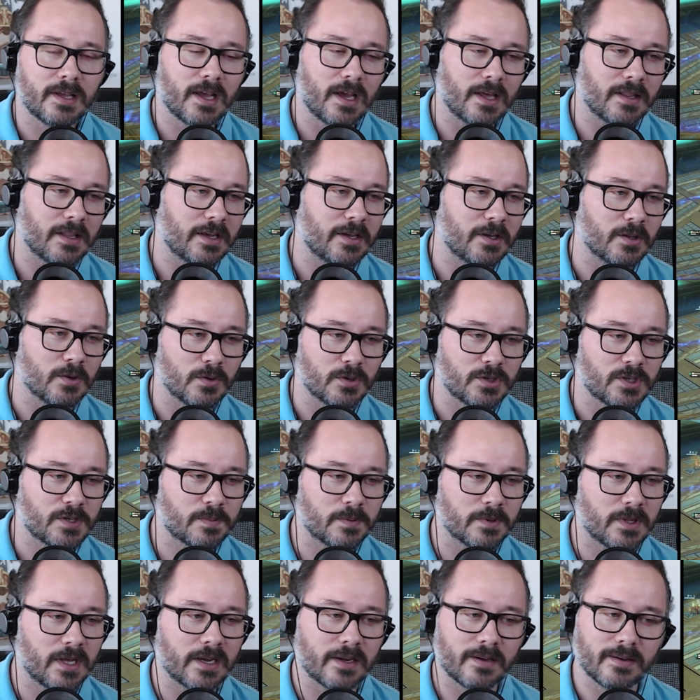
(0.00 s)
and the healer just
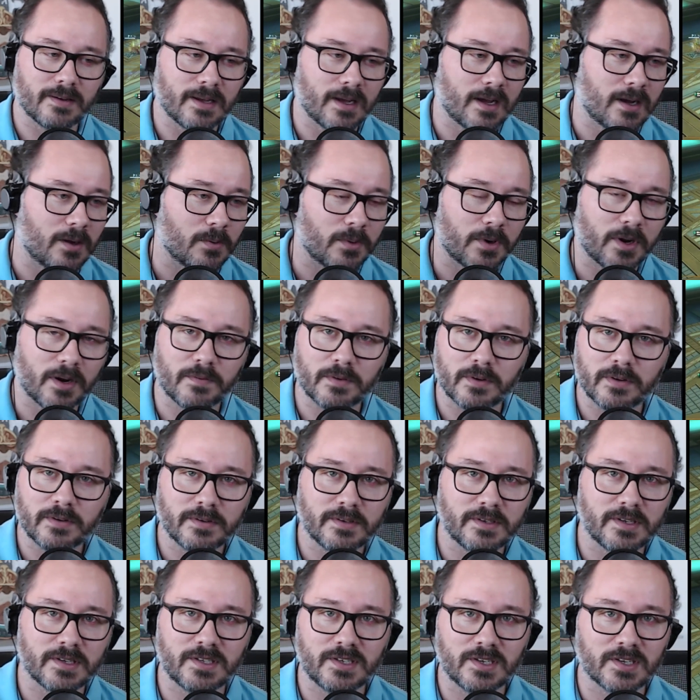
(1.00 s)
be like, oh, whatever,
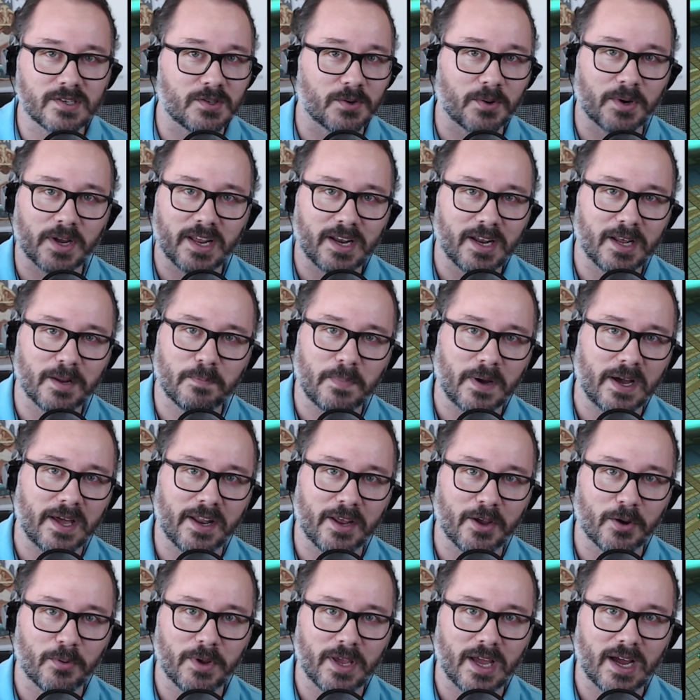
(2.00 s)
just don't get hit by an
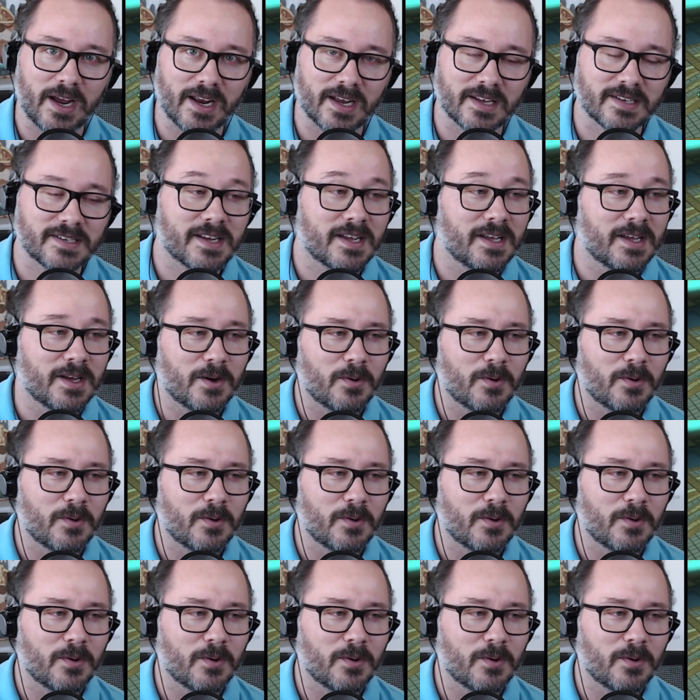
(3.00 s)
AoE, I guess.